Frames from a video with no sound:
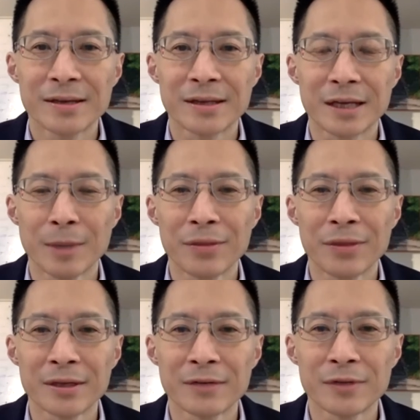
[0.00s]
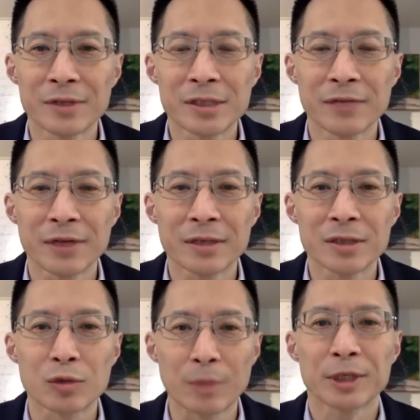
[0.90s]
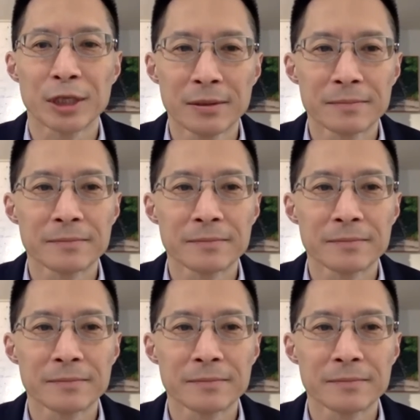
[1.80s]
that you might think of as civic scripture.